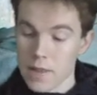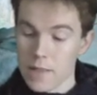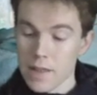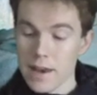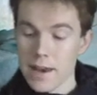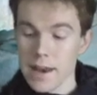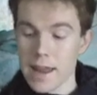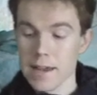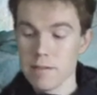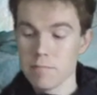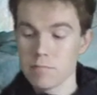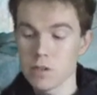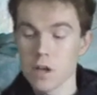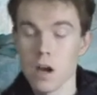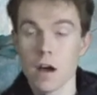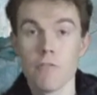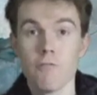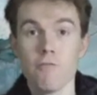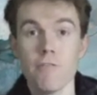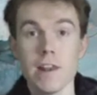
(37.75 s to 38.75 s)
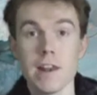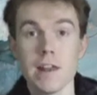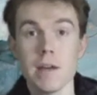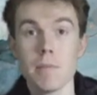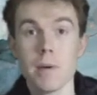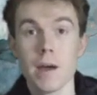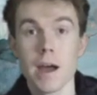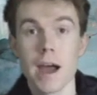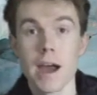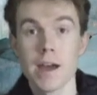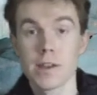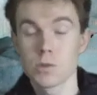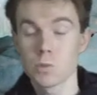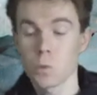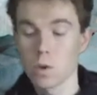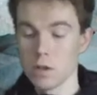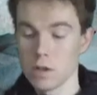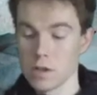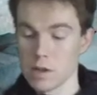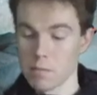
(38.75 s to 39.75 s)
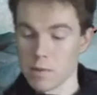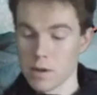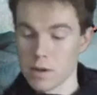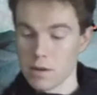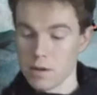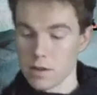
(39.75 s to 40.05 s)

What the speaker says: Their names are Philip and William.